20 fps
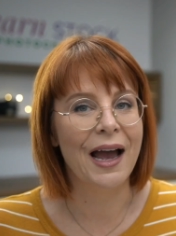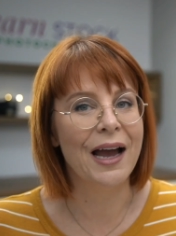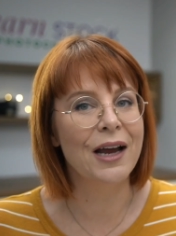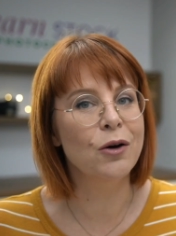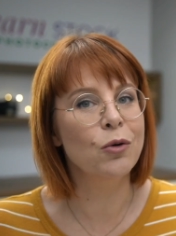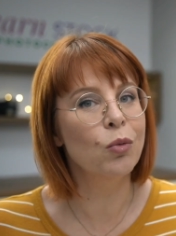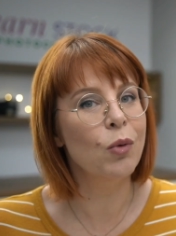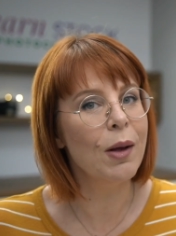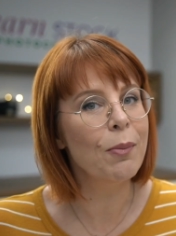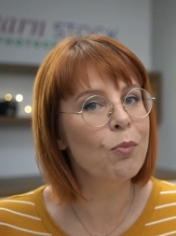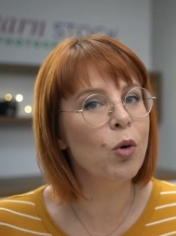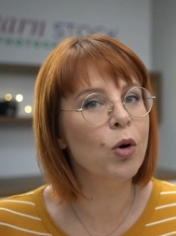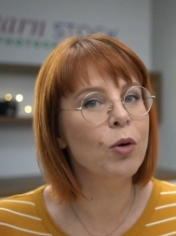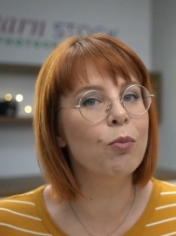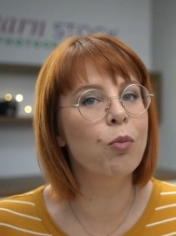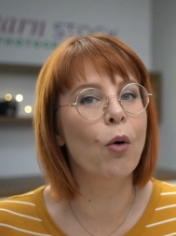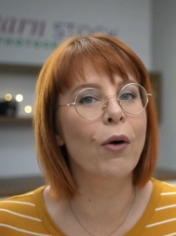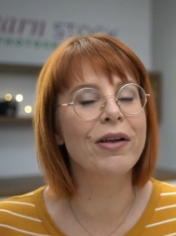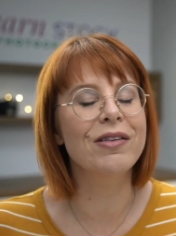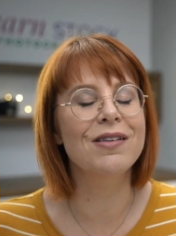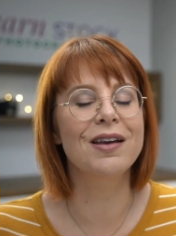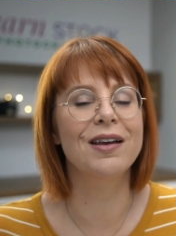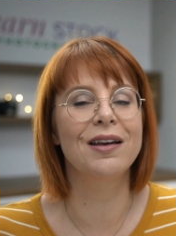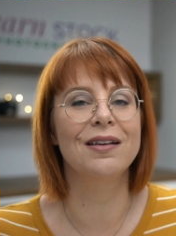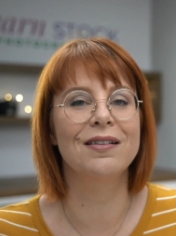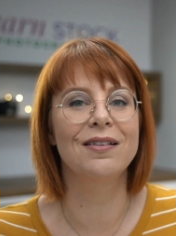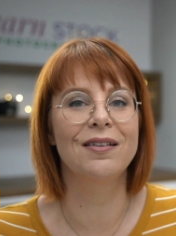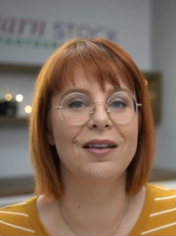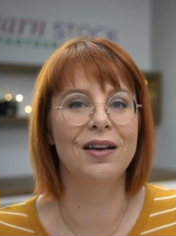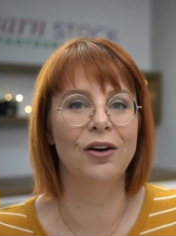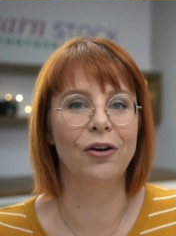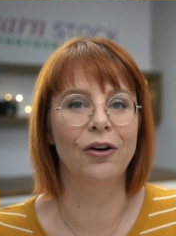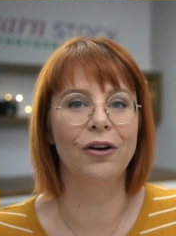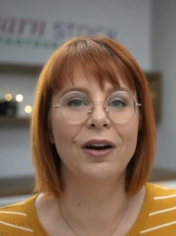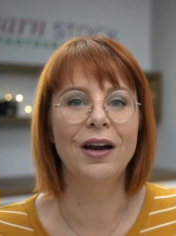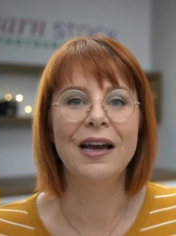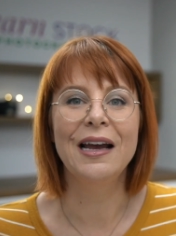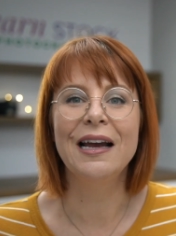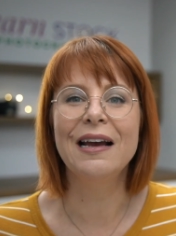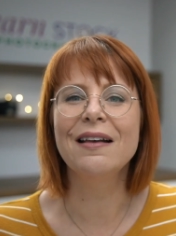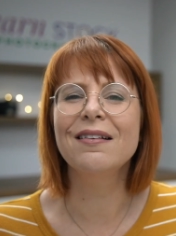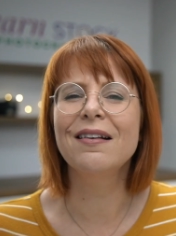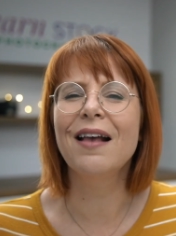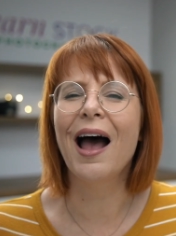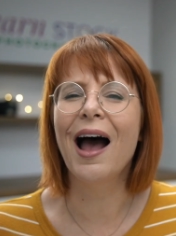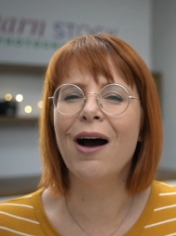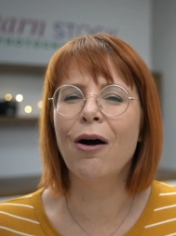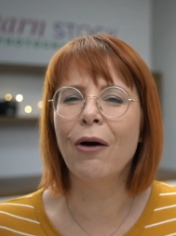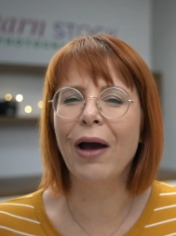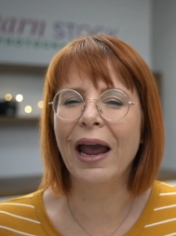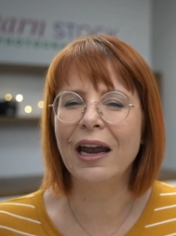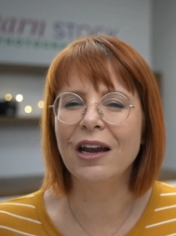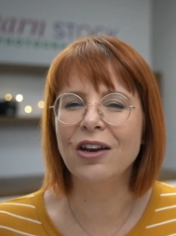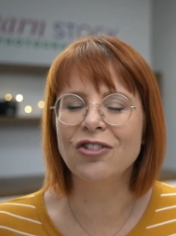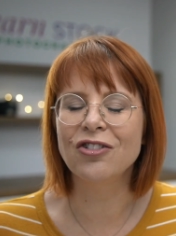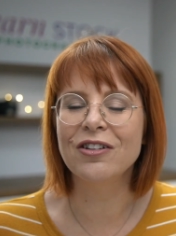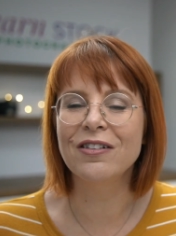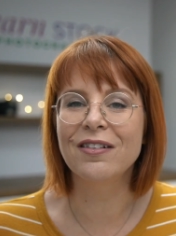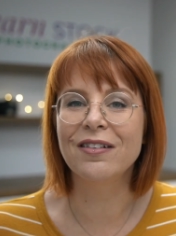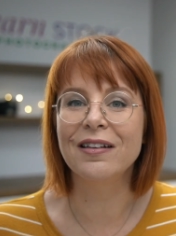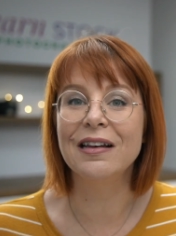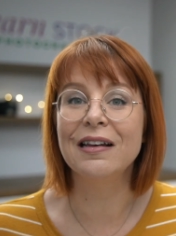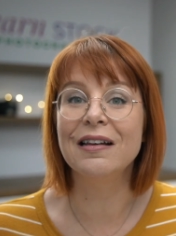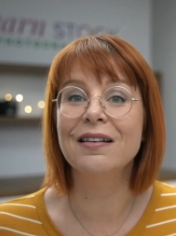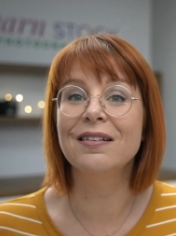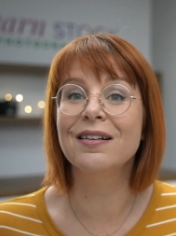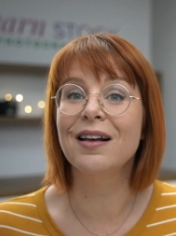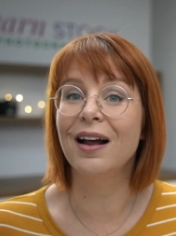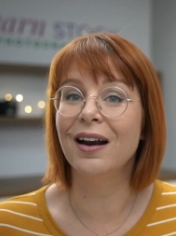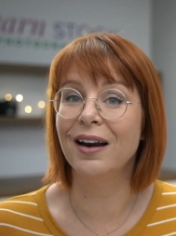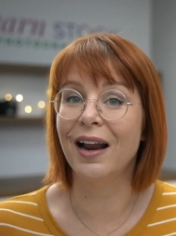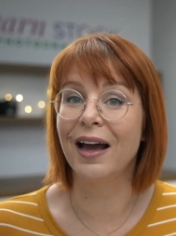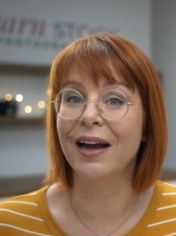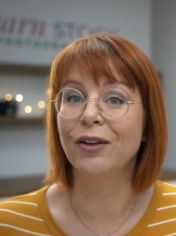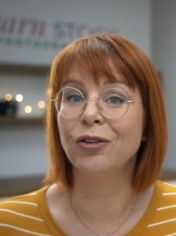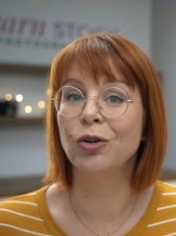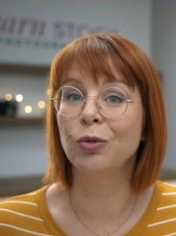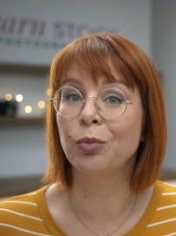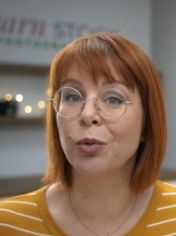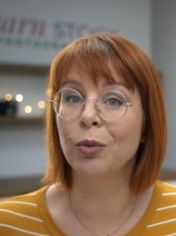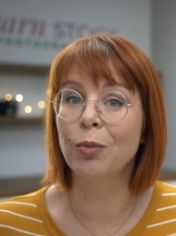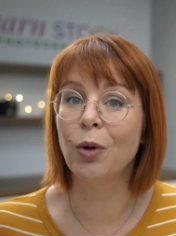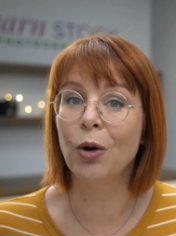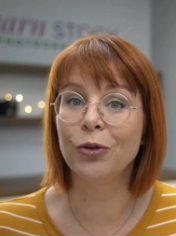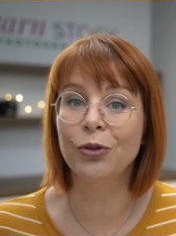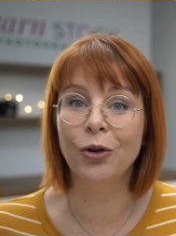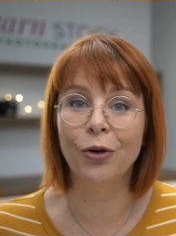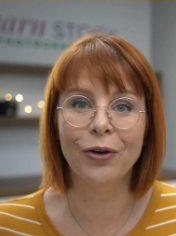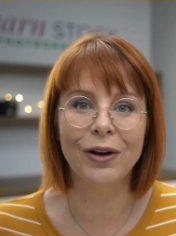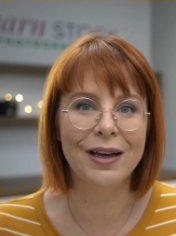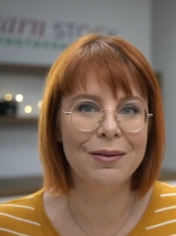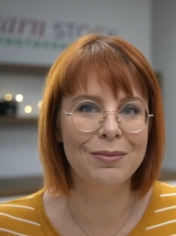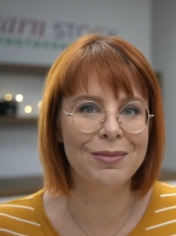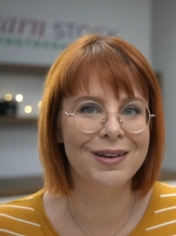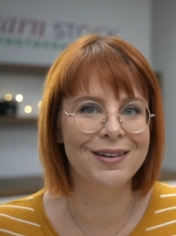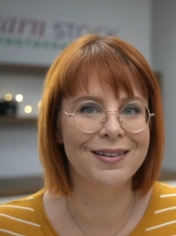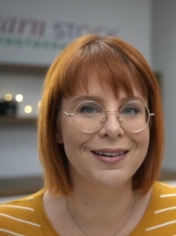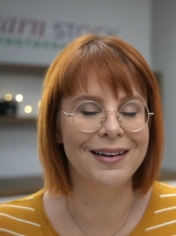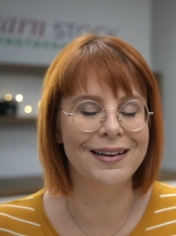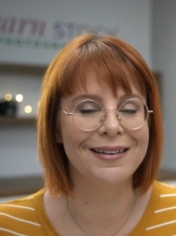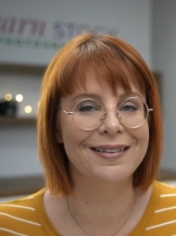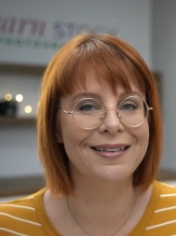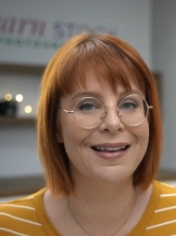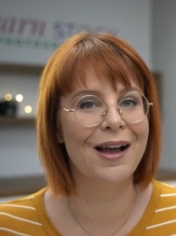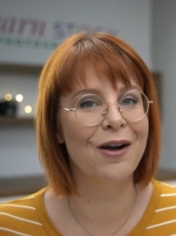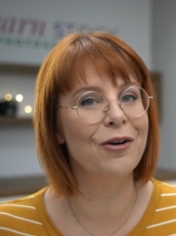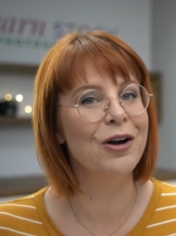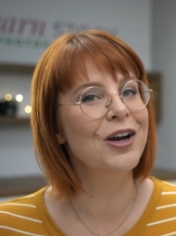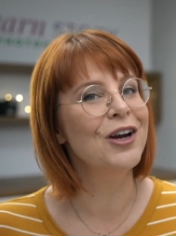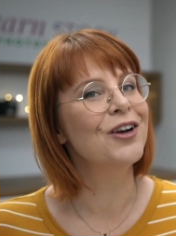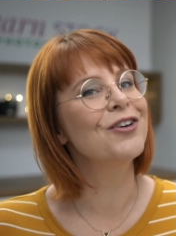And one more point to consider is how agencies like to promote their images. Now,